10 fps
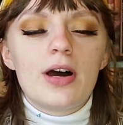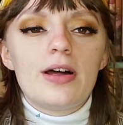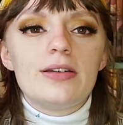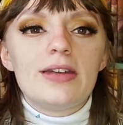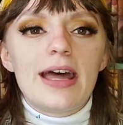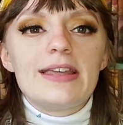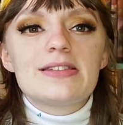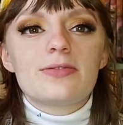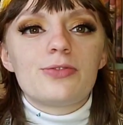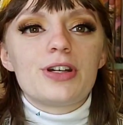a
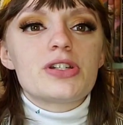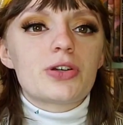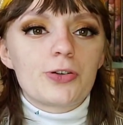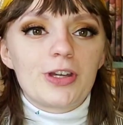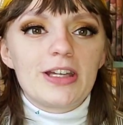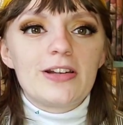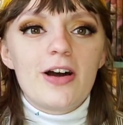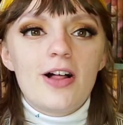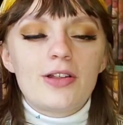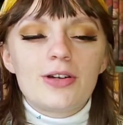nice rich green
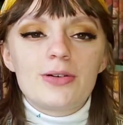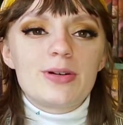color,